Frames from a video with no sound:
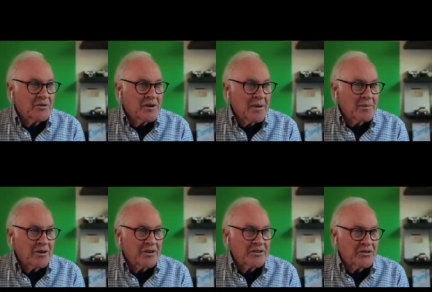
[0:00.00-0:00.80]

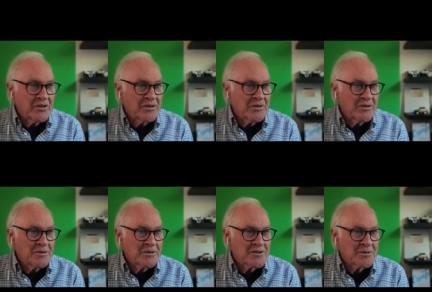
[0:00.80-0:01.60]
remember
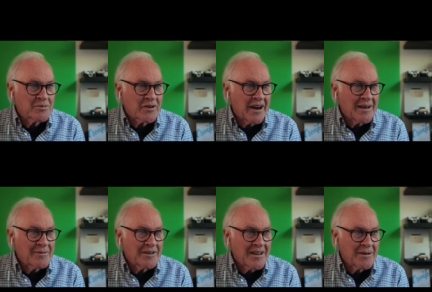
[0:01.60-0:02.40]
to subscribe
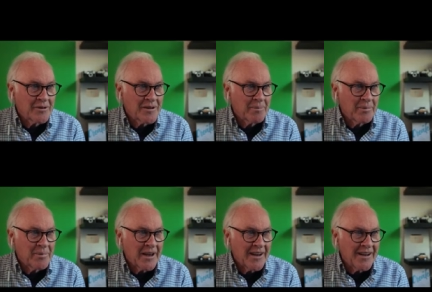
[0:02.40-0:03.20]
and enable the
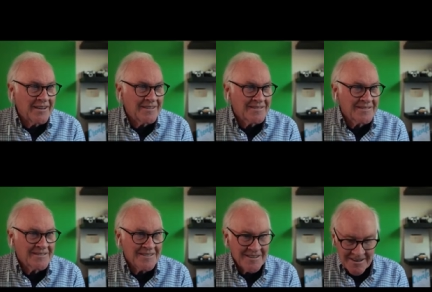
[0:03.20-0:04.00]
bell
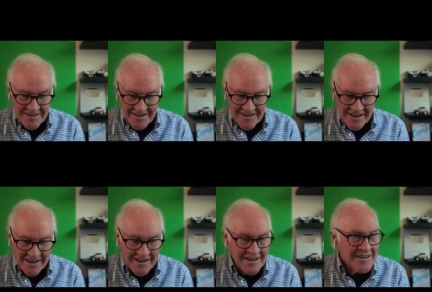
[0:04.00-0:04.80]

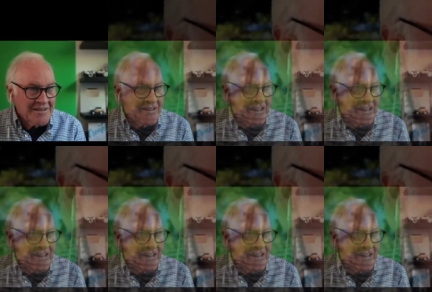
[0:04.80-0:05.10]
and